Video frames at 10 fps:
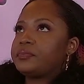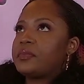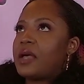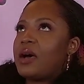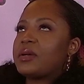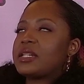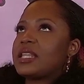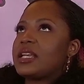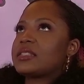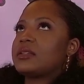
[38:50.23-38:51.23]
to take
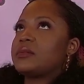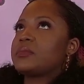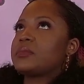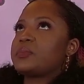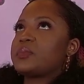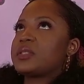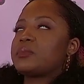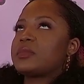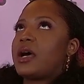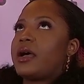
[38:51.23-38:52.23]
some
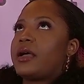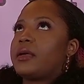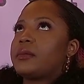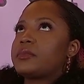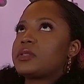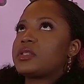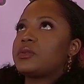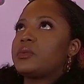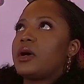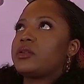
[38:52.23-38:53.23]
time to
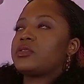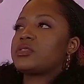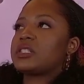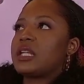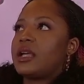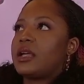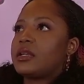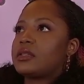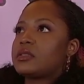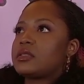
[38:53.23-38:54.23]

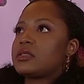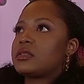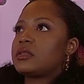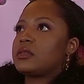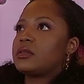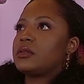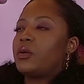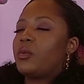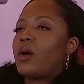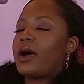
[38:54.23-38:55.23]
understand
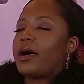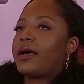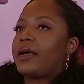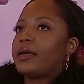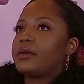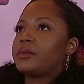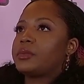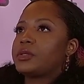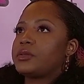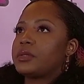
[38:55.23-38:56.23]
why we're
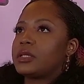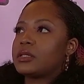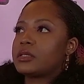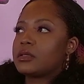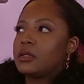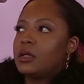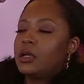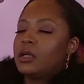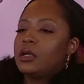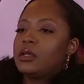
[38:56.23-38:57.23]
doing this.
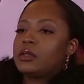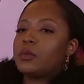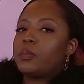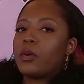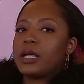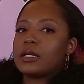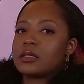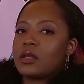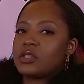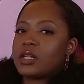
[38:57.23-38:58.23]
The point is
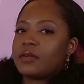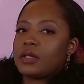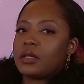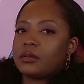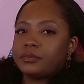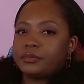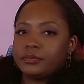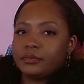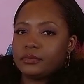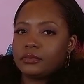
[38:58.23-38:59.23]
longevity.
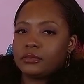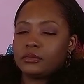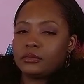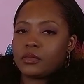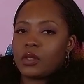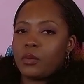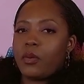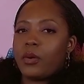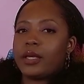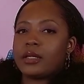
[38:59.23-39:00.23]
The
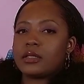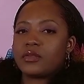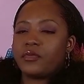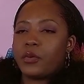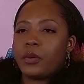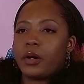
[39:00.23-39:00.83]
point is for